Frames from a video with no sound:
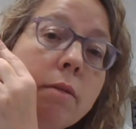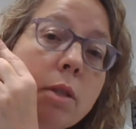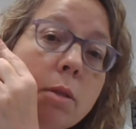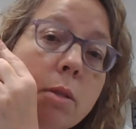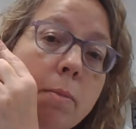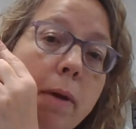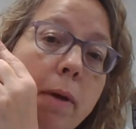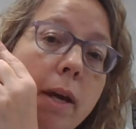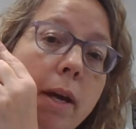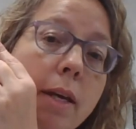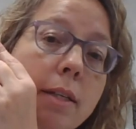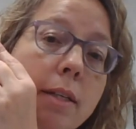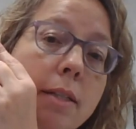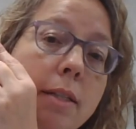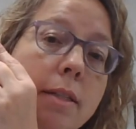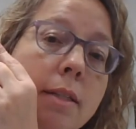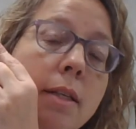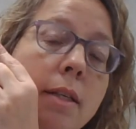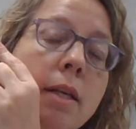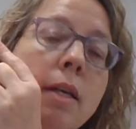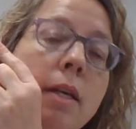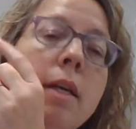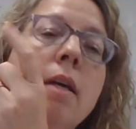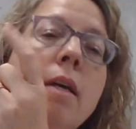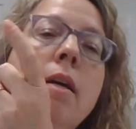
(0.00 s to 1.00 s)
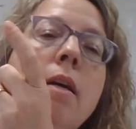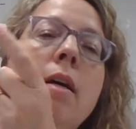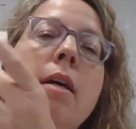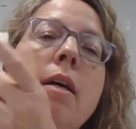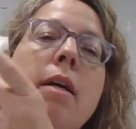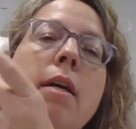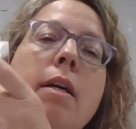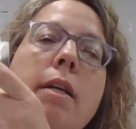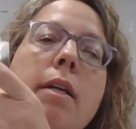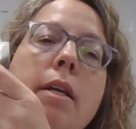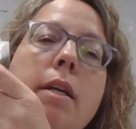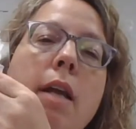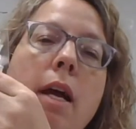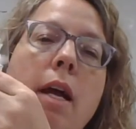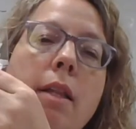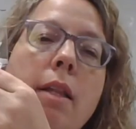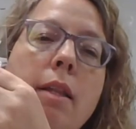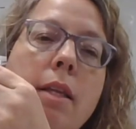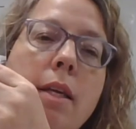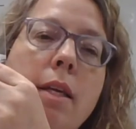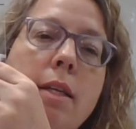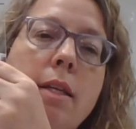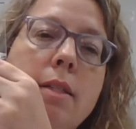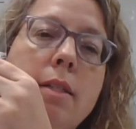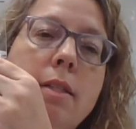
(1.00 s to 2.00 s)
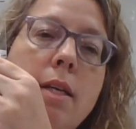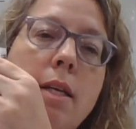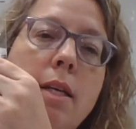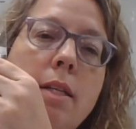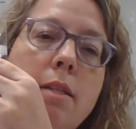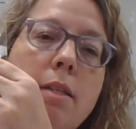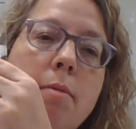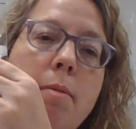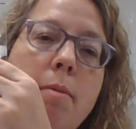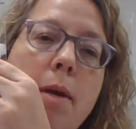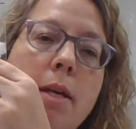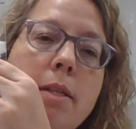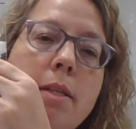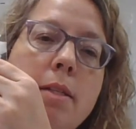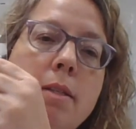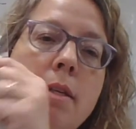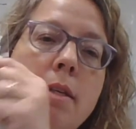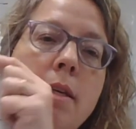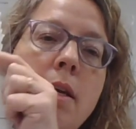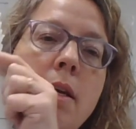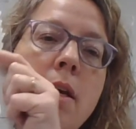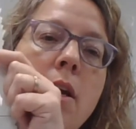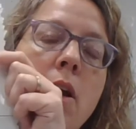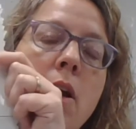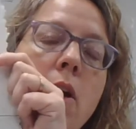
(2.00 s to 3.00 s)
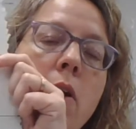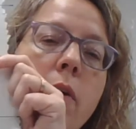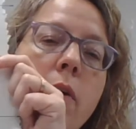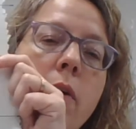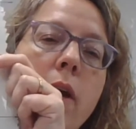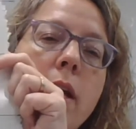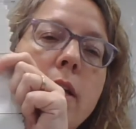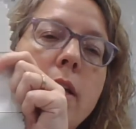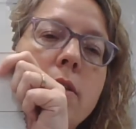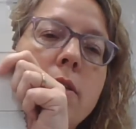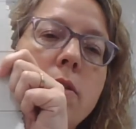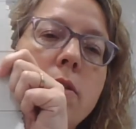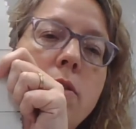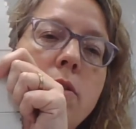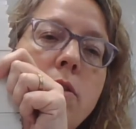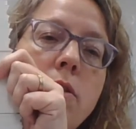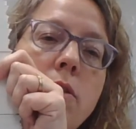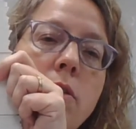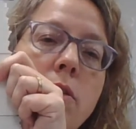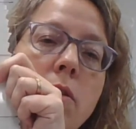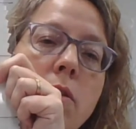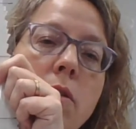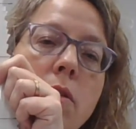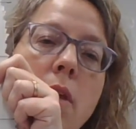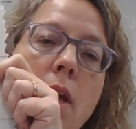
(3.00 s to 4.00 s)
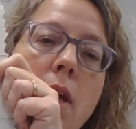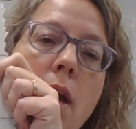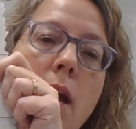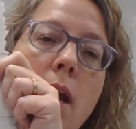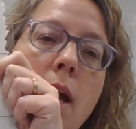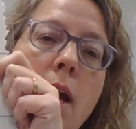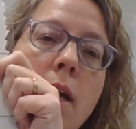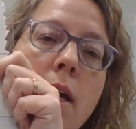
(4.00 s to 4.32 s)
space, not the inside space. Okay, so do that.